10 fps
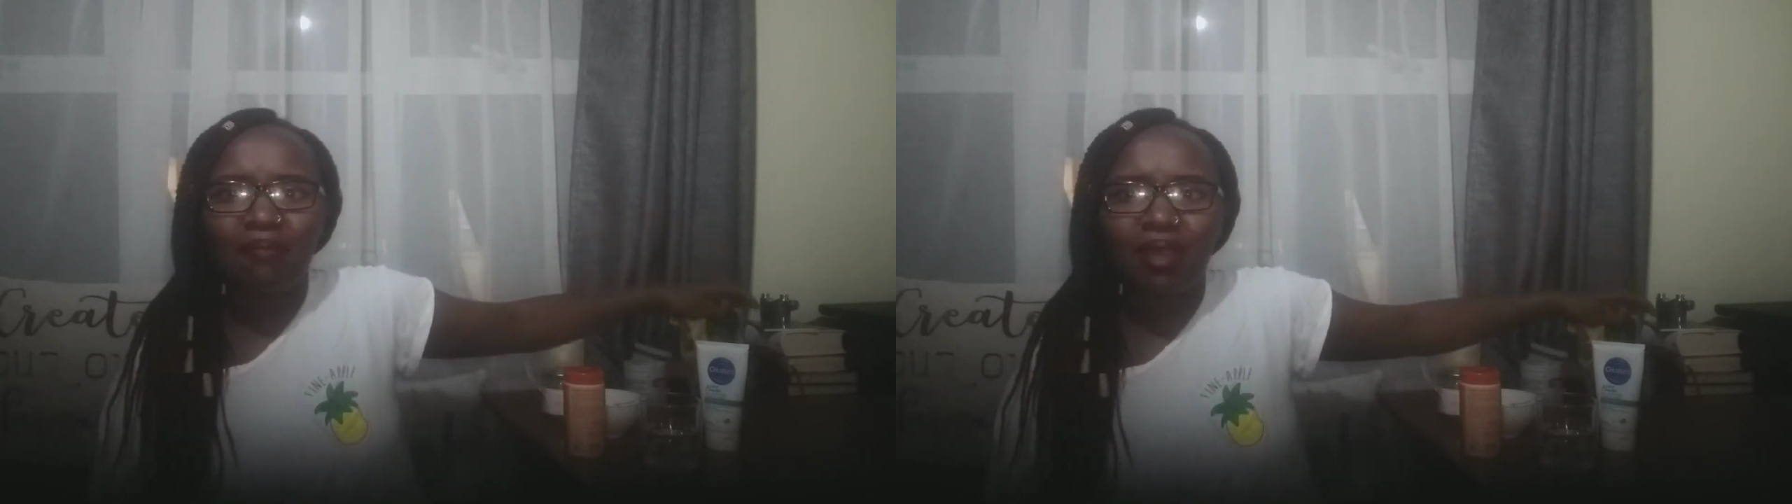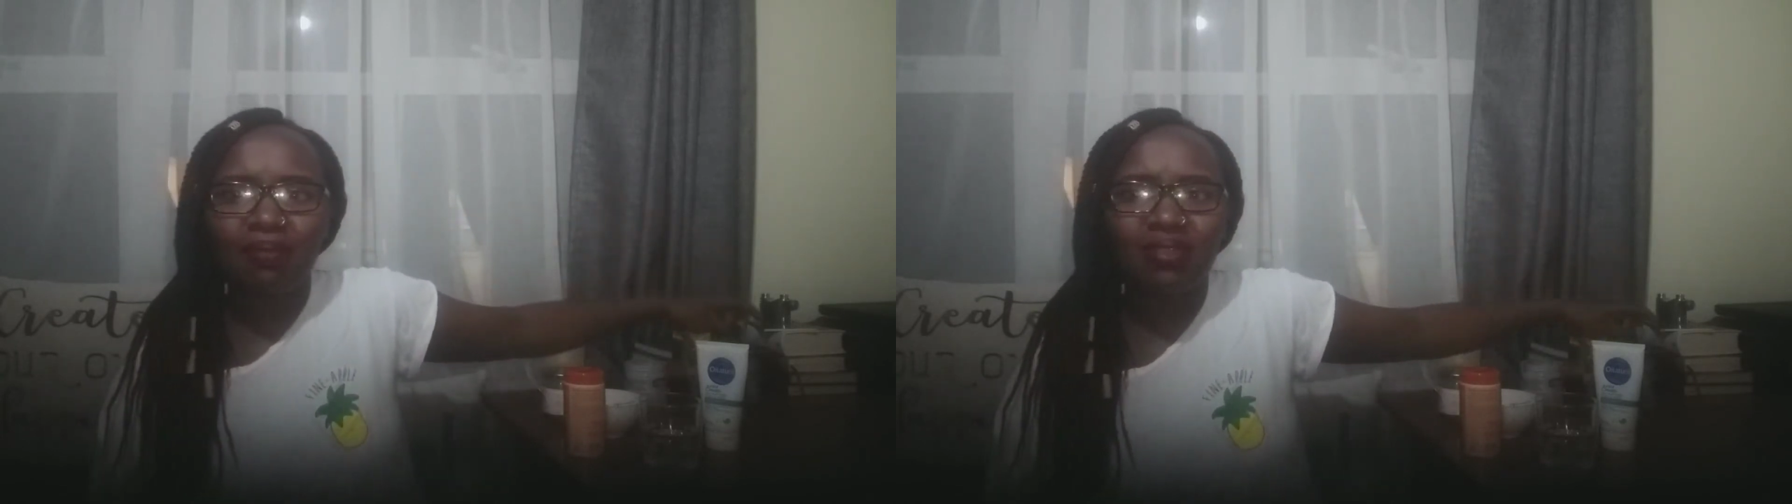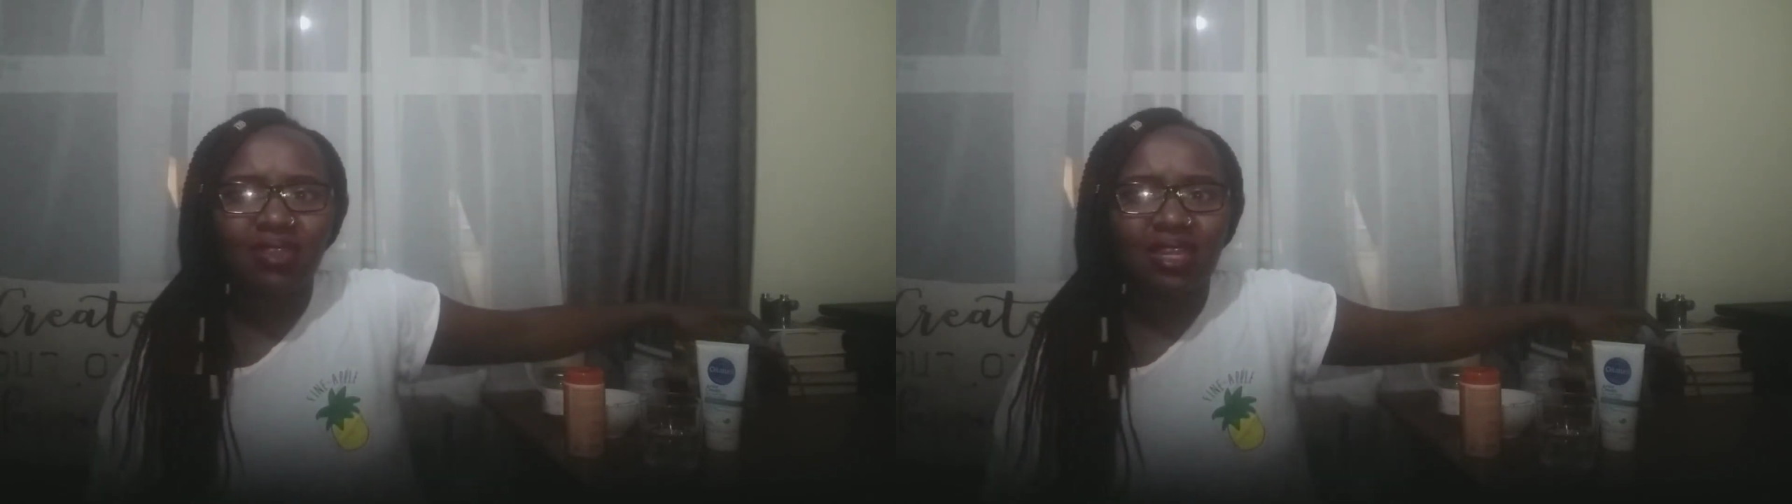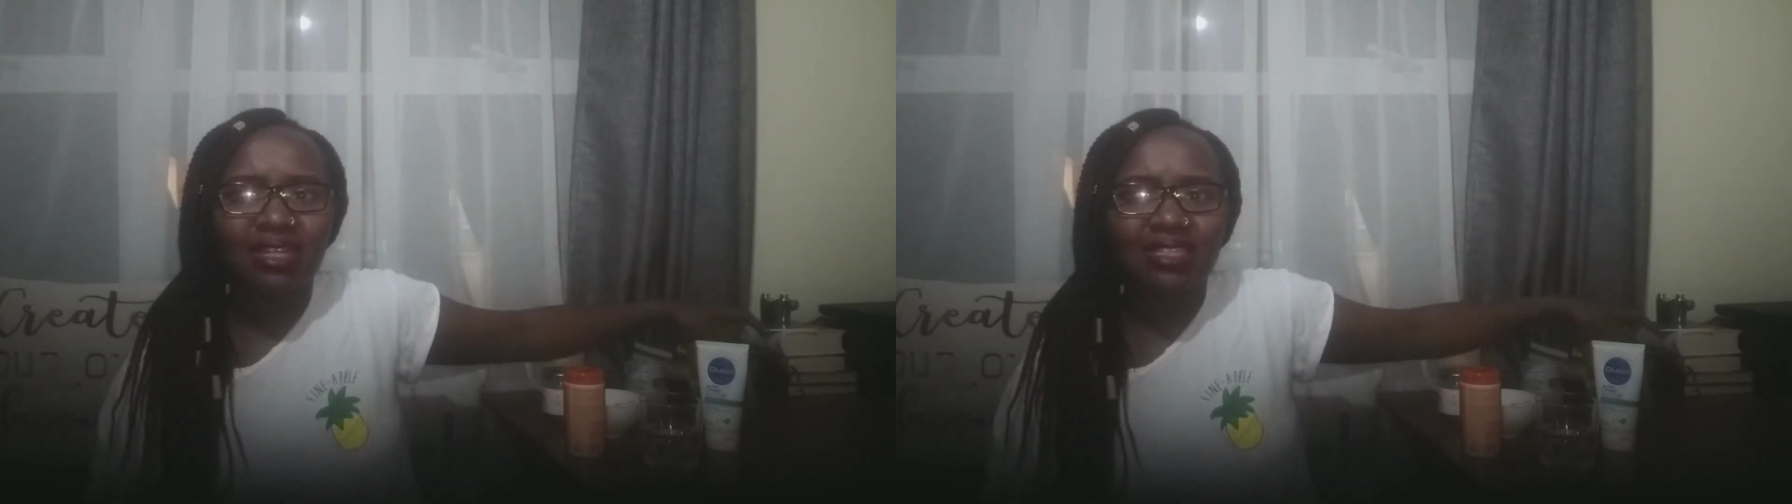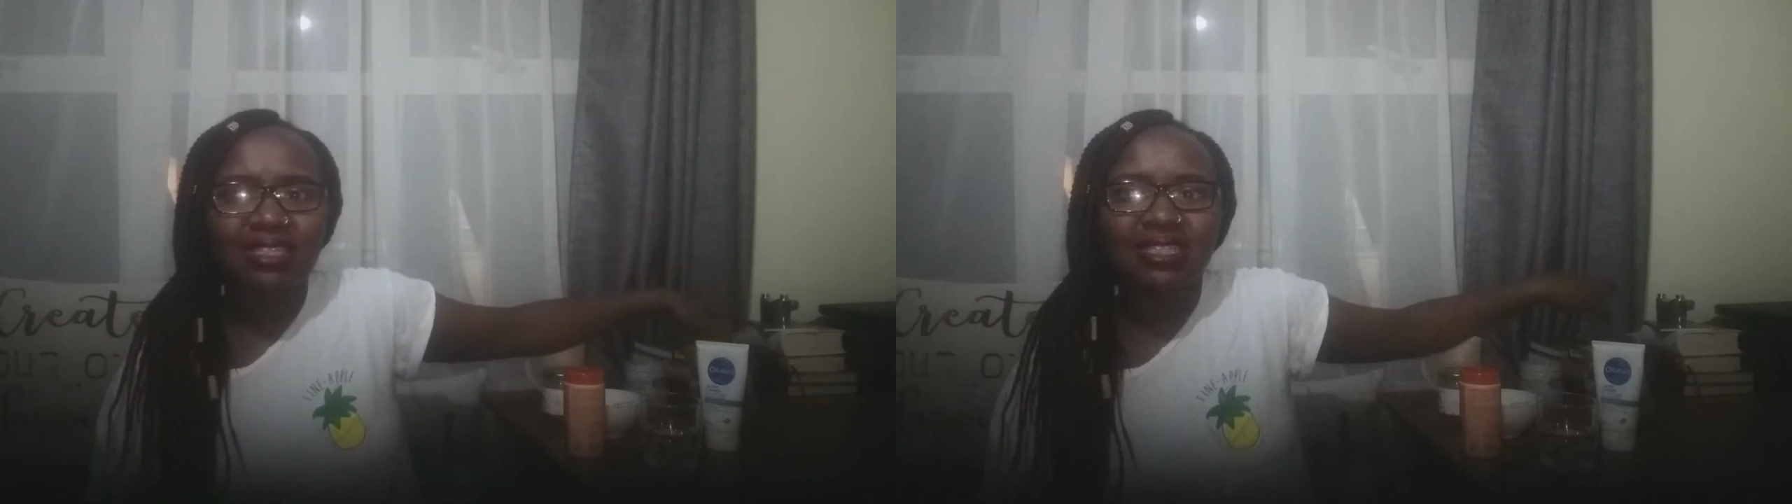baby's skin
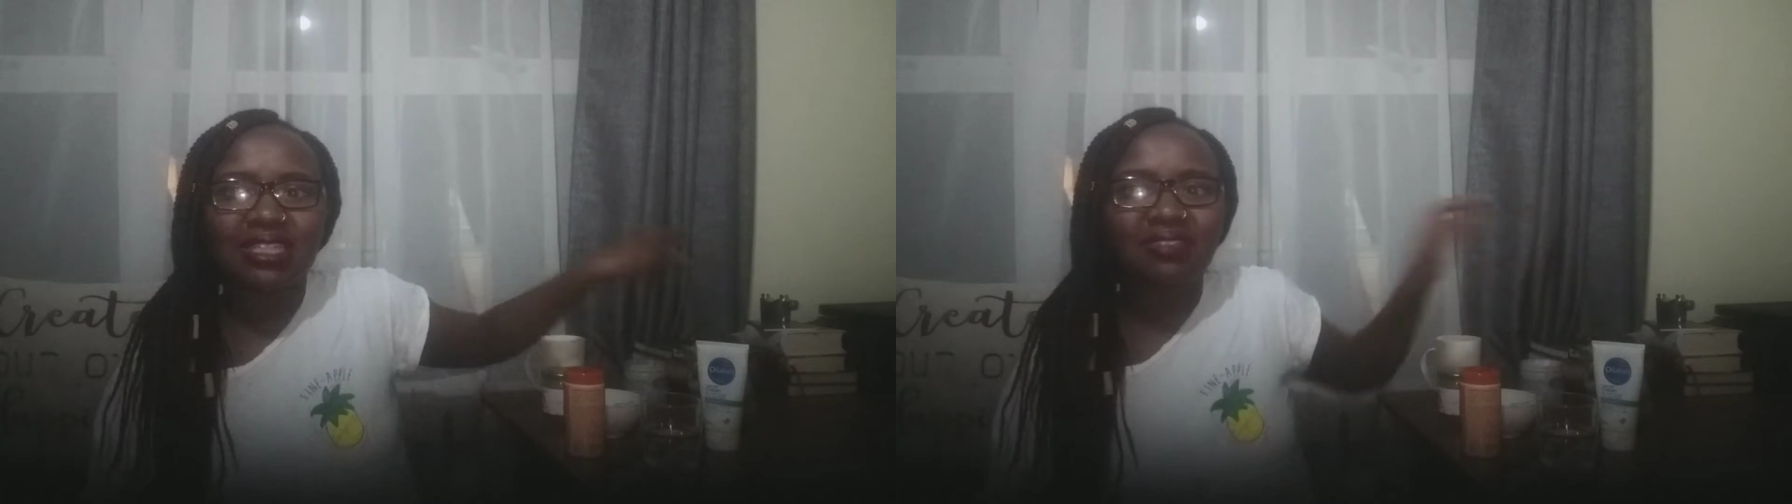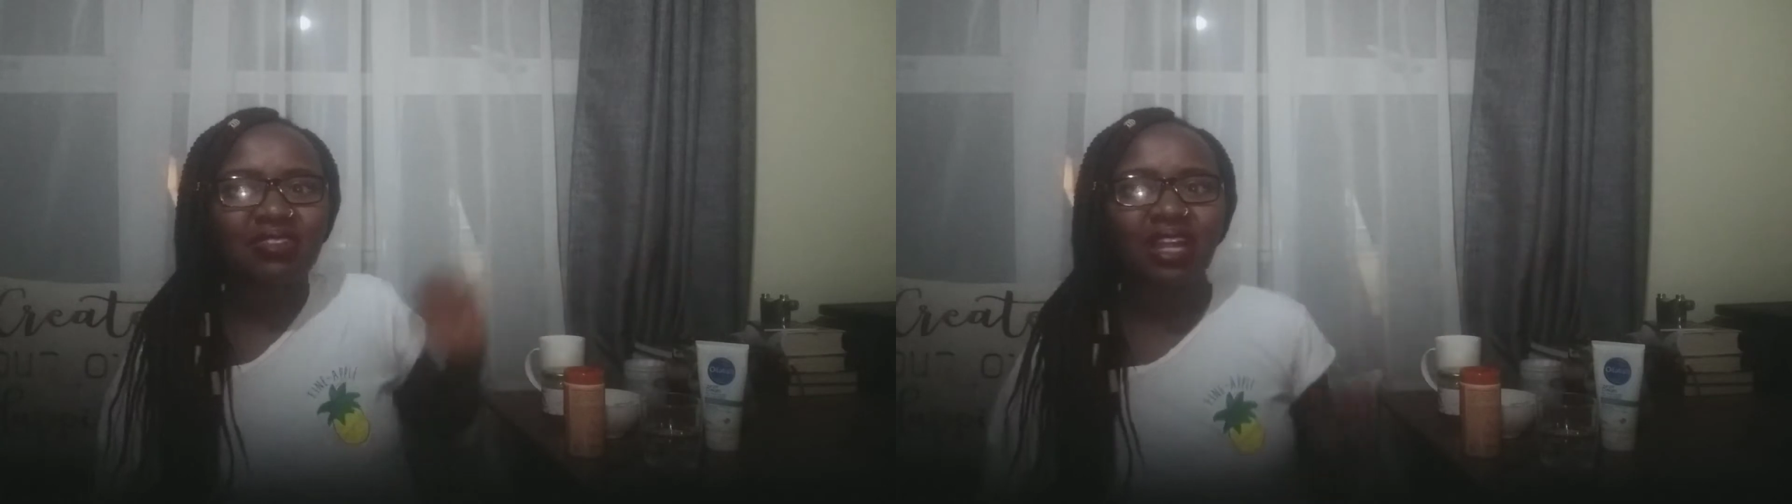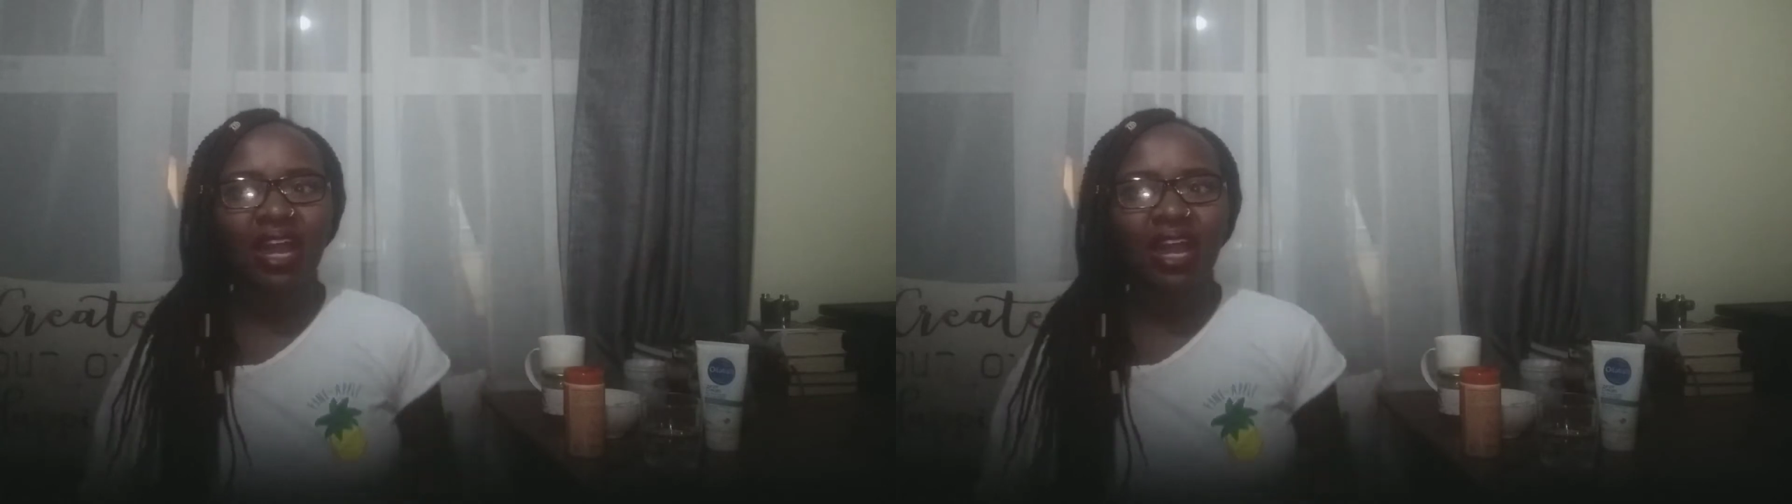doesn't even